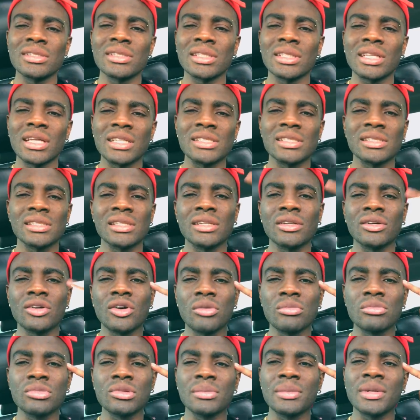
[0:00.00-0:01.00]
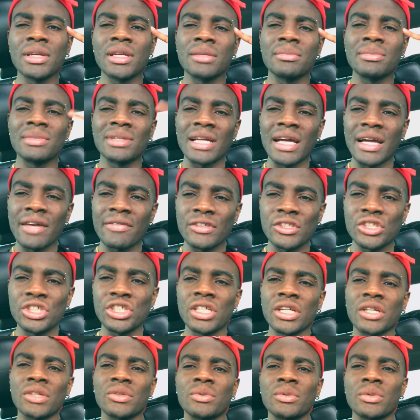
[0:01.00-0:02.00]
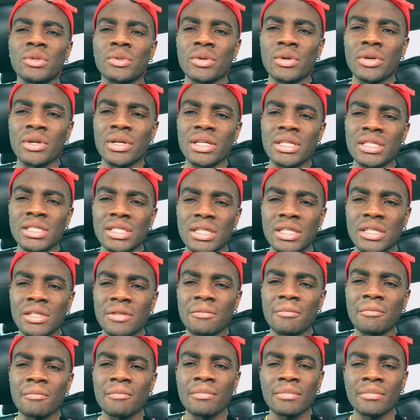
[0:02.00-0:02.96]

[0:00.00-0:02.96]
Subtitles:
So it has a thing come to me head, my life is shared to the world, is it?